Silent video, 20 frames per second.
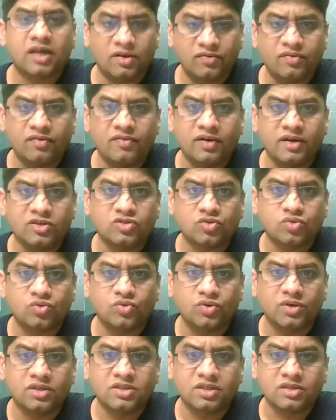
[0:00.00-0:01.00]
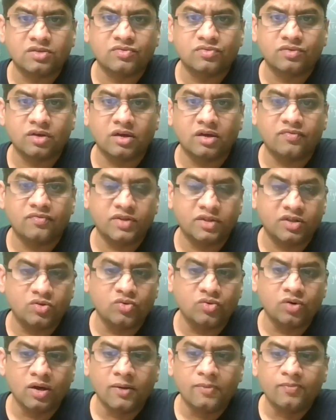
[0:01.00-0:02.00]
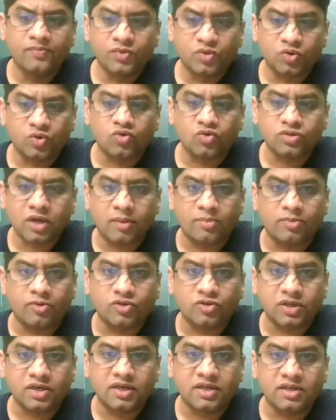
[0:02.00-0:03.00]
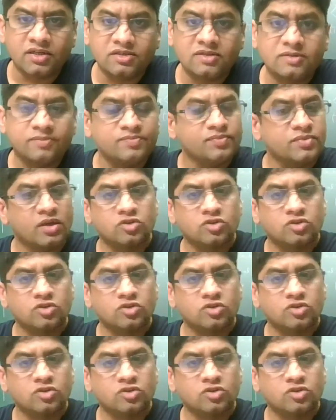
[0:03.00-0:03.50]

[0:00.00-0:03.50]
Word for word: and we will soon discuss with you those opportunities.